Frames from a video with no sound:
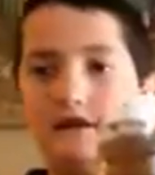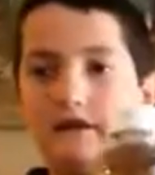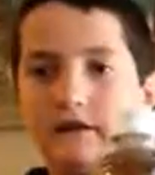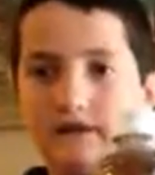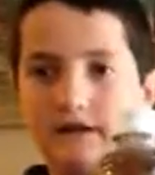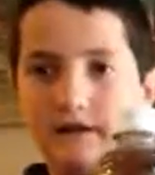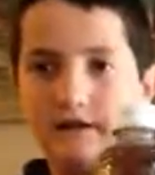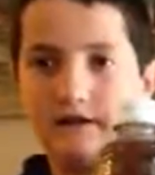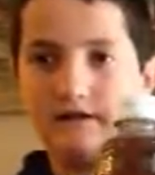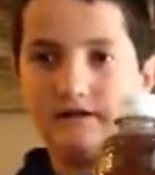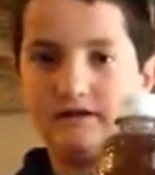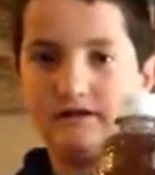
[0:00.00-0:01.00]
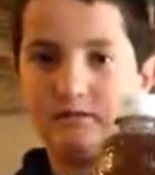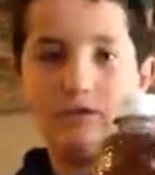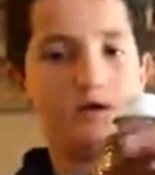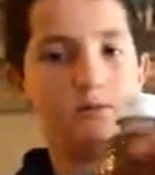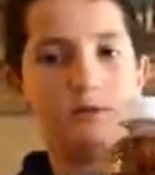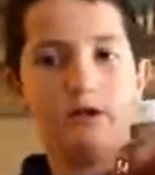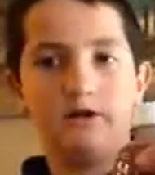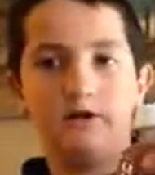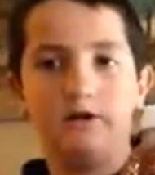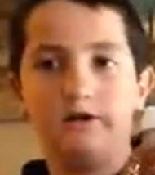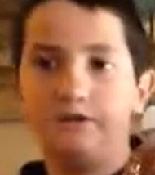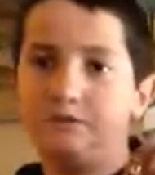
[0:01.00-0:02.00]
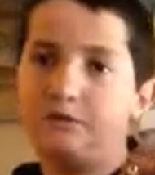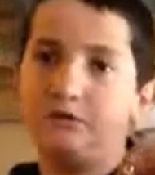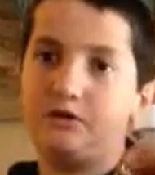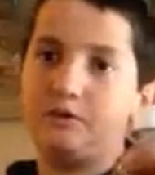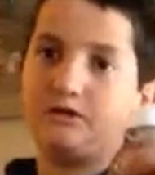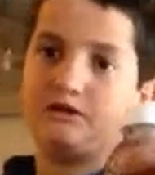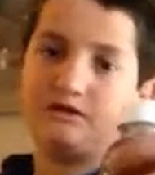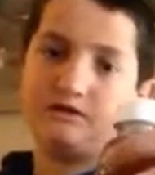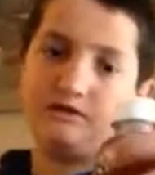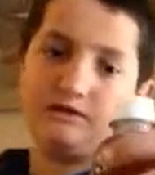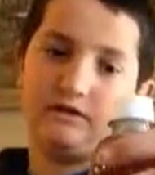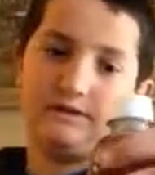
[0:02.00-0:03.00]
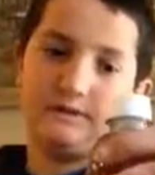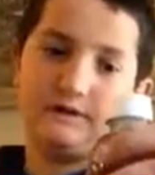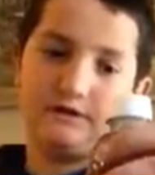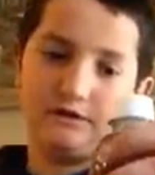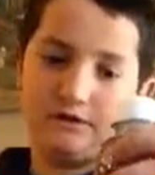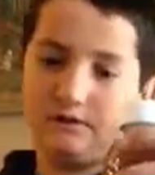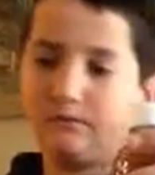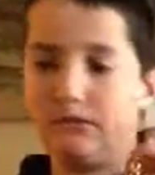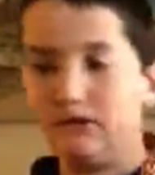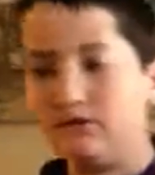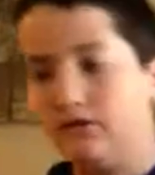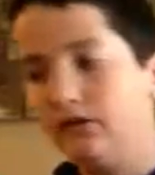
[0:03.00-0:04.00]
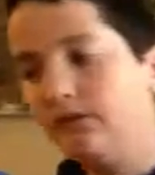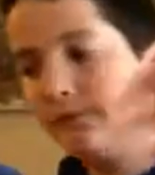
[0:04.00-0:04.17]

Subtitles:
any kind, a water bottle, an empty water bottle, it doesn't really matter, just a bottle.